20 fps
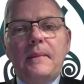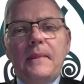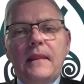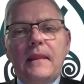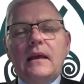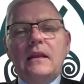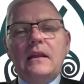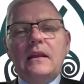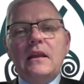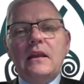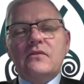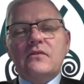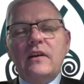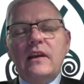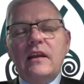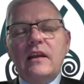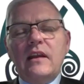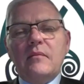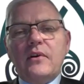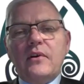Uh, it's
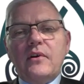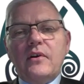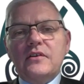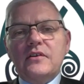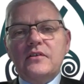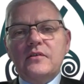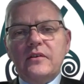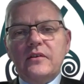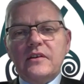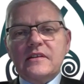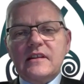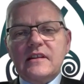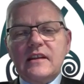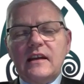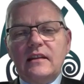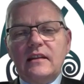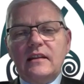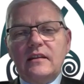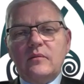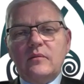really important to
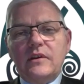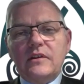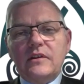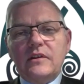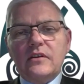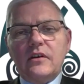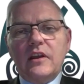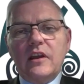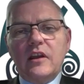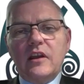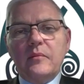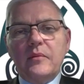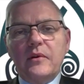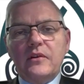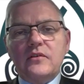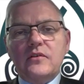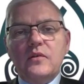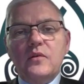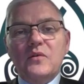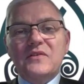understand that we're talking
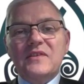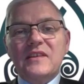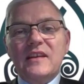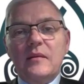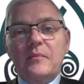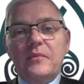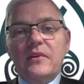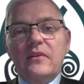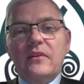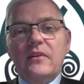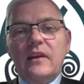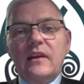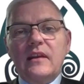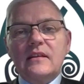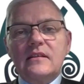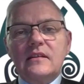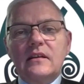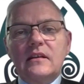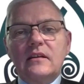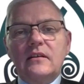about two separate
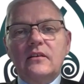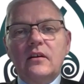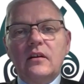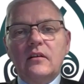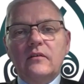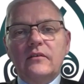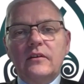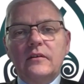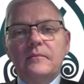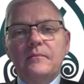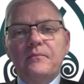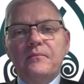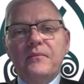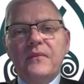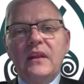things here, Oliver.